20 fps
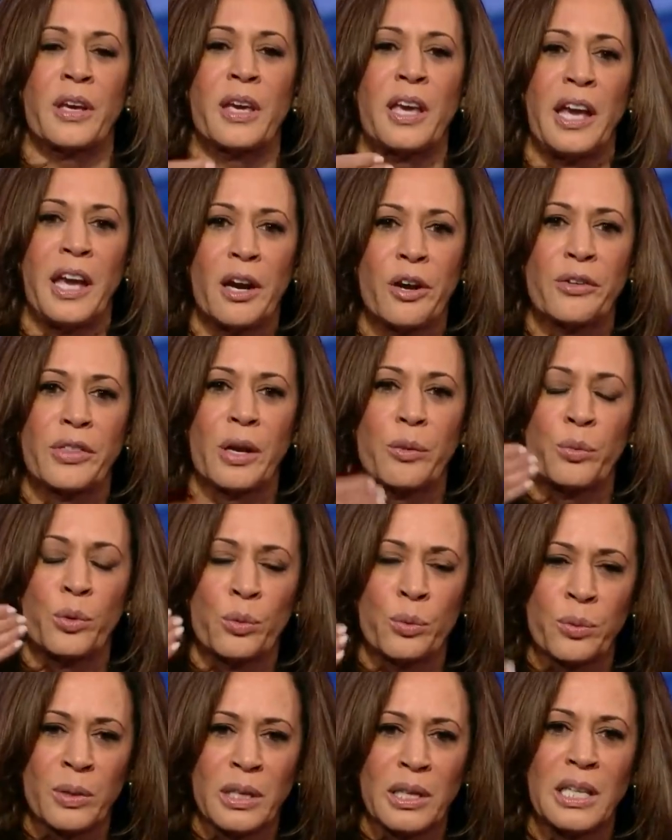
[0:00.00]
the care that
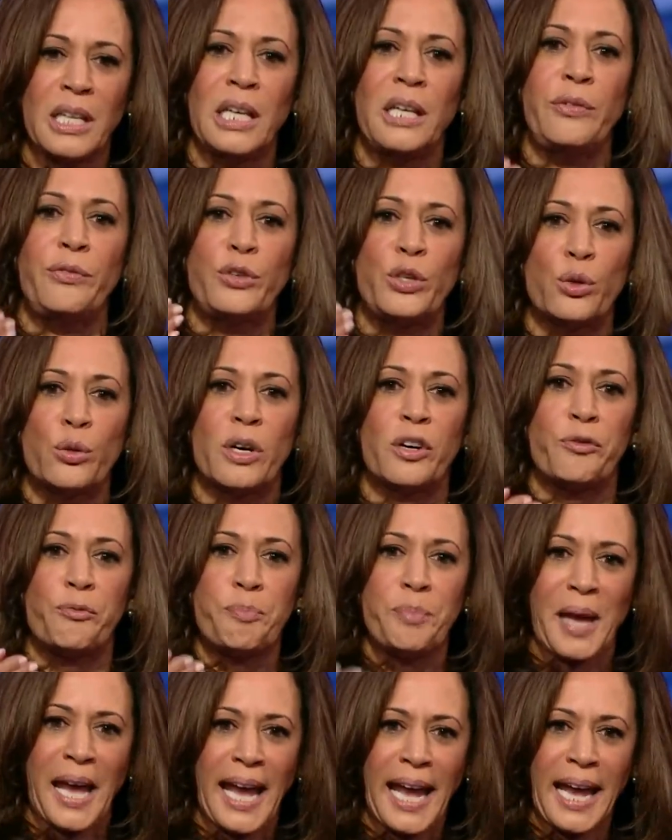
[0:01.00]
will relieve you
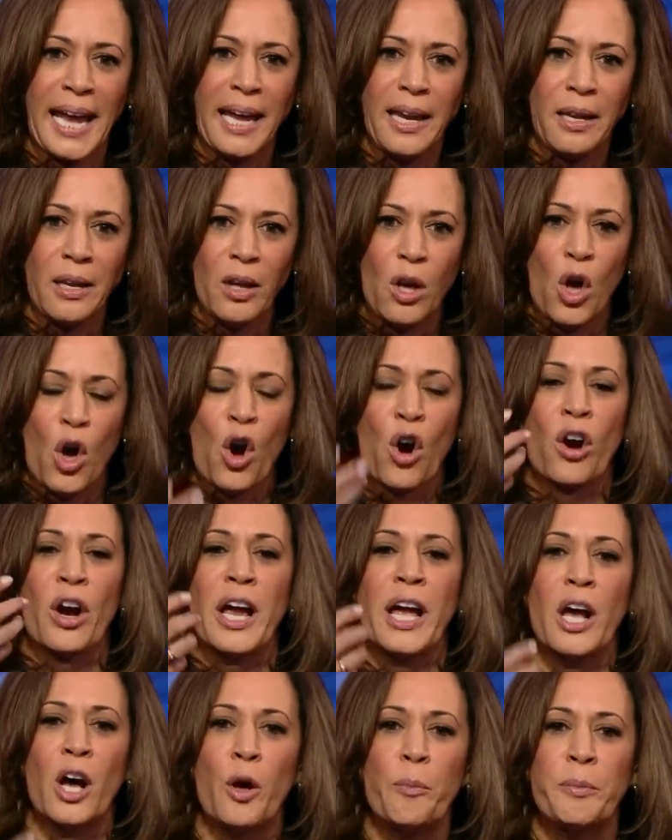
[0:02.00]
of pain or
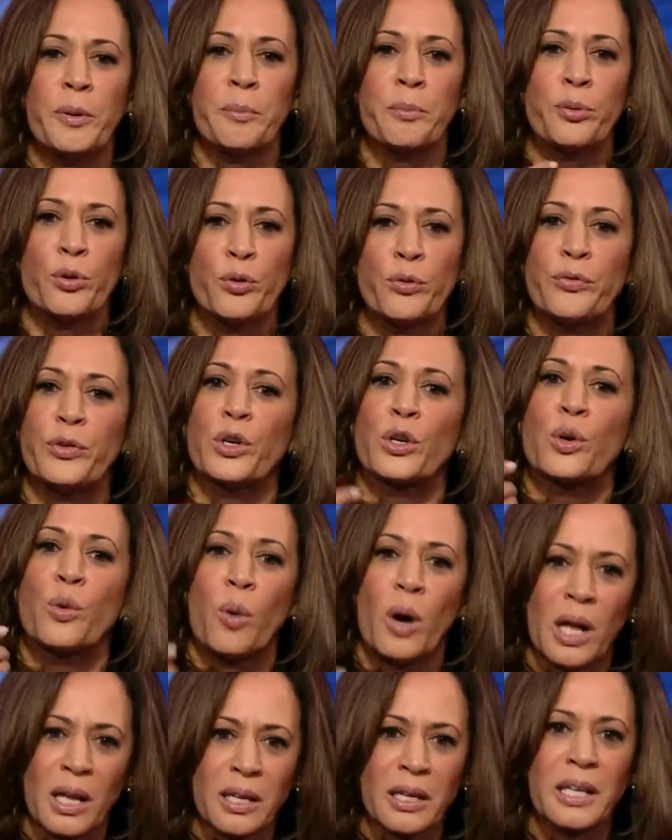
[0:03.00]
help improve your
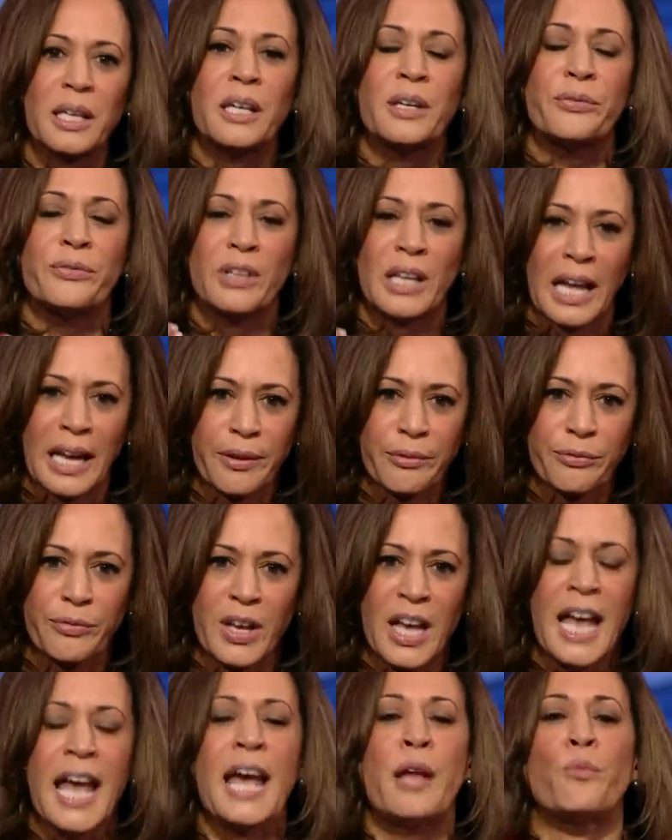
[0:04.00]
quality of
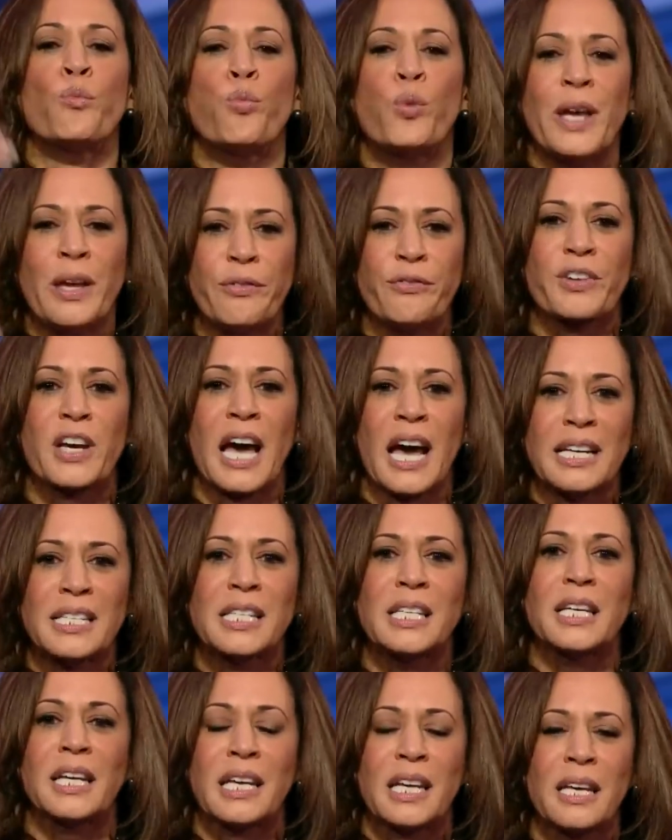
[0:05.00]
life. And we've
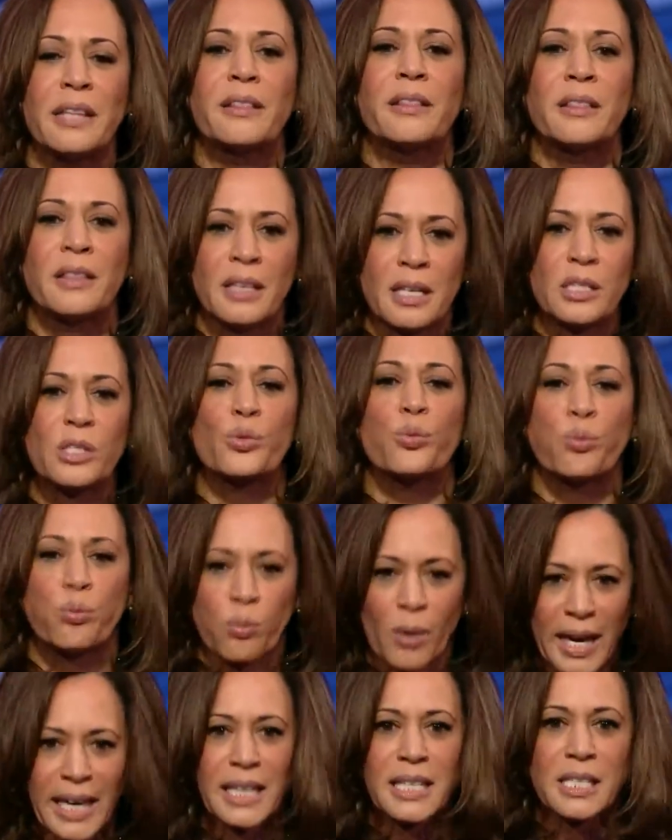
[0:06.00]
got to get this
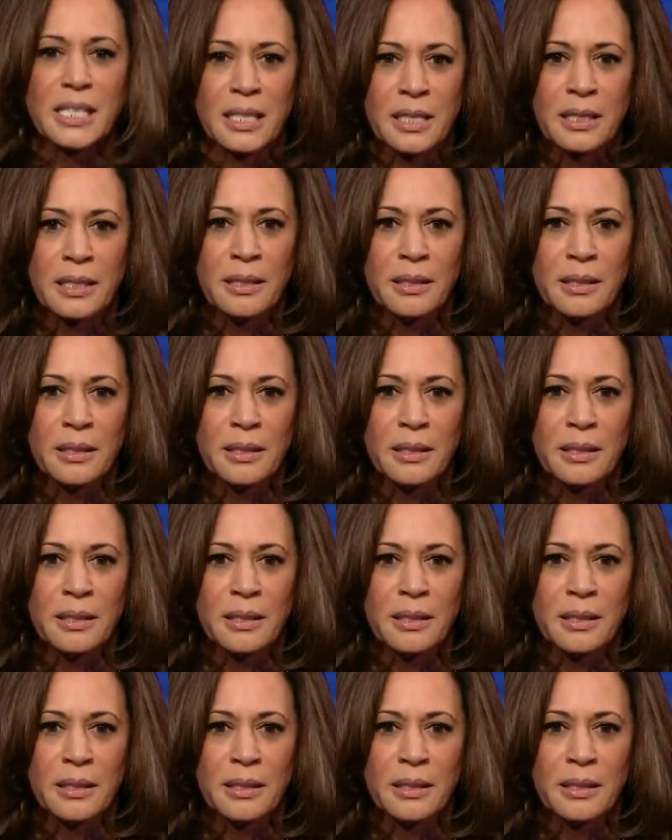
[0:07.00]
right.